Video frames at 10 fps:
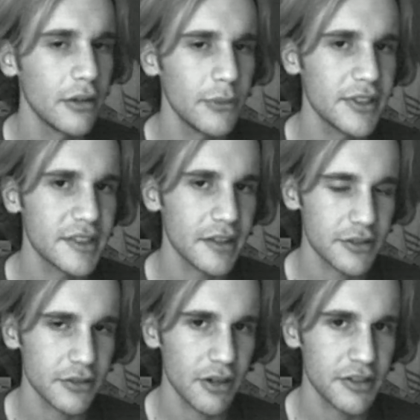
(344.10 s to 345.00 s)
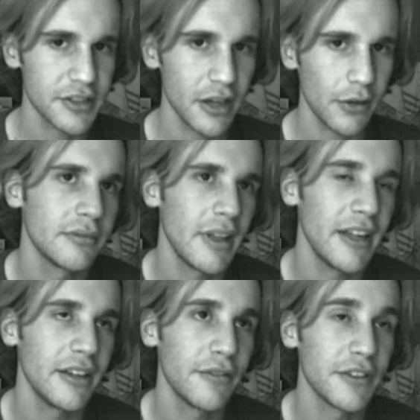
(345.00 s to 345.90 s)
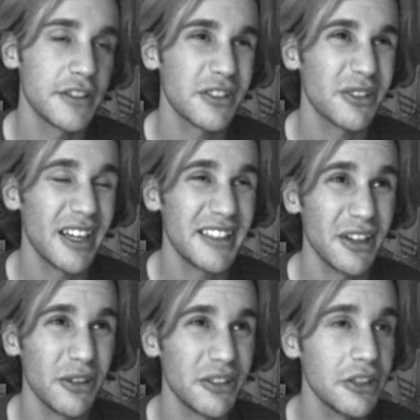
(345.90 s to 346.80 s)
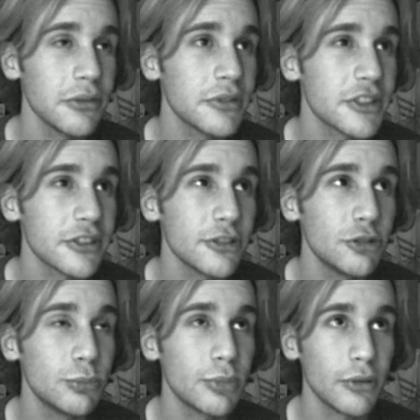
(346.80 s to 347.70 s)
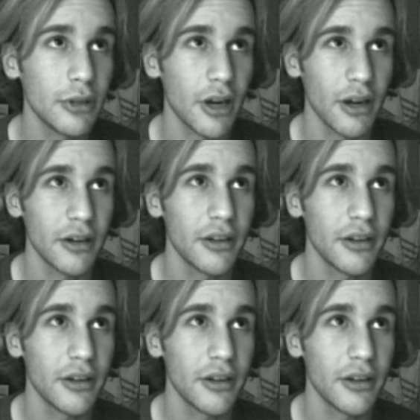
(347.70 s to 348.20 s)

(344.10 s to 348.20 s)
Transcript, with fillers: we censor ourselves and if it's a good idea on YouTube or